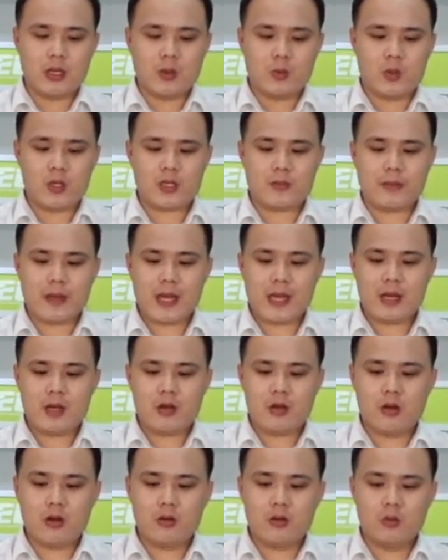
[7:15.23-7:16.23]
With
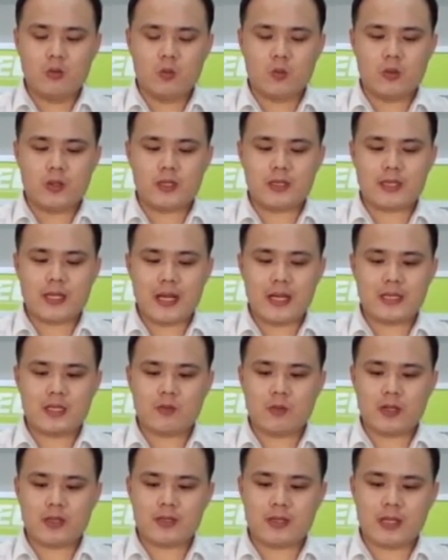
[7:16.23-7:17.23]
panel, size
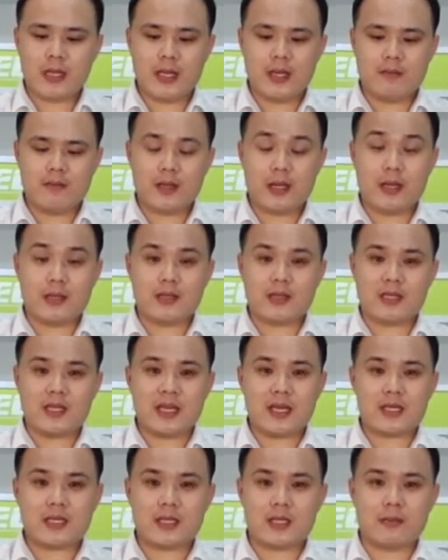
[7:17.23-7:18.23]
was 10,
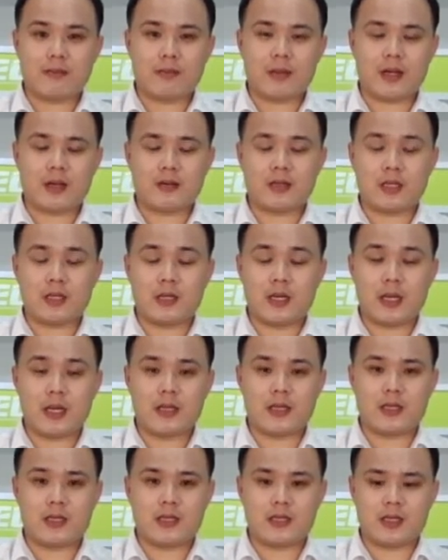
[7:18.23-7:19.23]
86, multi
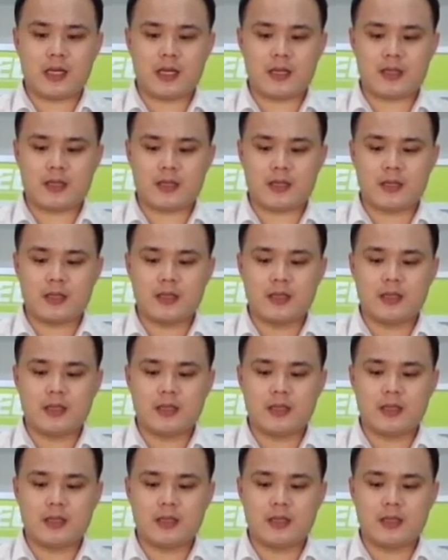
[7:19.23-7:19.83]
86.